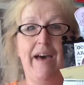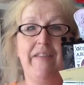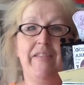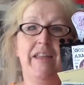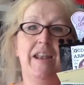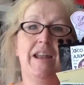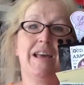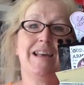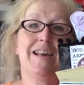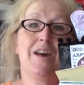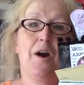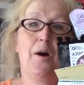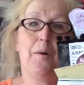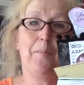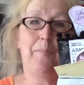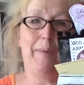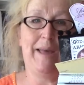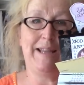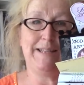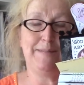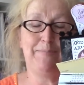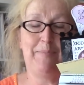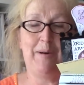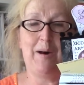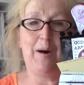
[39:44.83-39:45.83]
and then I can't
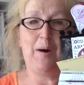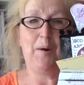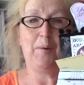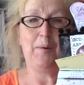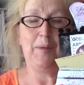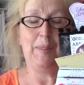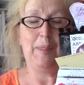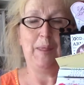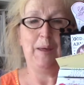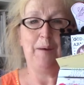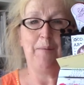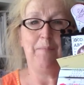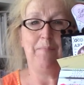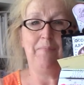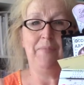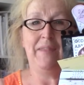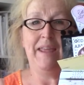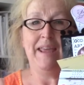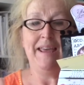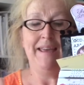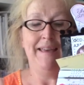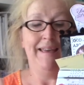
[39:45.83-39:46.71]
bear to part with them.